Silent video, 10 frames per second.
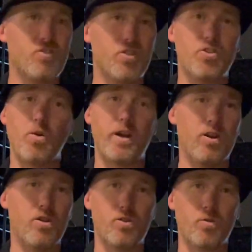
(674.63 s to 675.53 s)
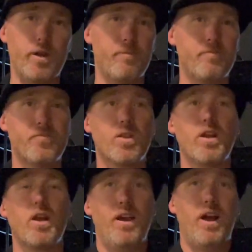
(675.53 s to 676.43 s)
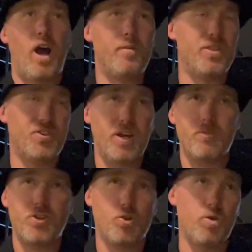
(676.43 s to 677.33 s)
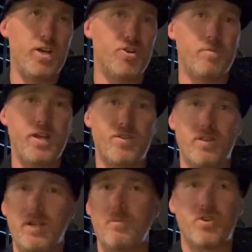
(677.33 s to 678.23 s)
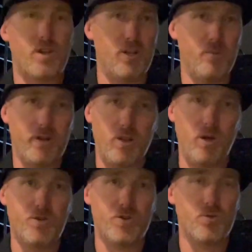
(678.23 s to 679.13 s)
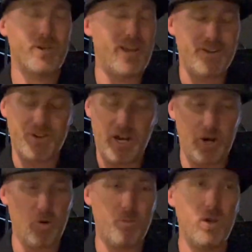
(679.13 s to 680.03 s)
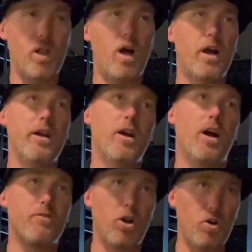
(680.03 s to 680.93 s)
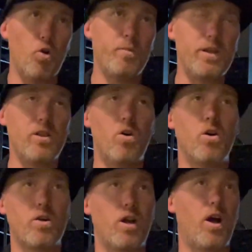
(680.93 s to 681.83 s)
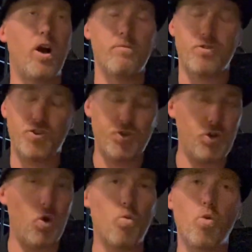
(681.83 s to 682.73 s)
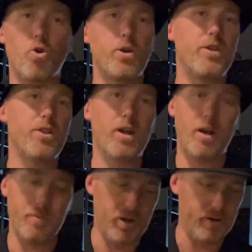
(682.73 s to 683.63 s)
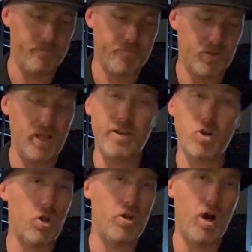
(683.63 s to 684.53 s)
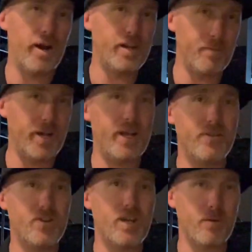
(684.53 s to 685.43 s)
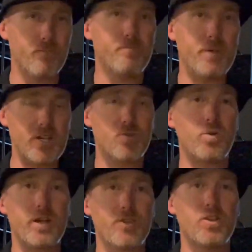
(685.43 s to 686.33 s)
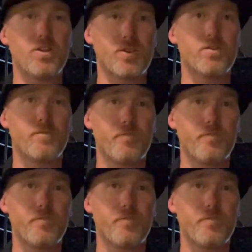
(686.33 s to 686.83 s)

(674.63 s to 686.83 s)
don't get it on the green. I'm in the same situation, basically. I'm just a little bit closer. Again, terrible lie. I've got OB long. I'm so worried that I'm gonna, like on 9, I'm gonna take a big swing at this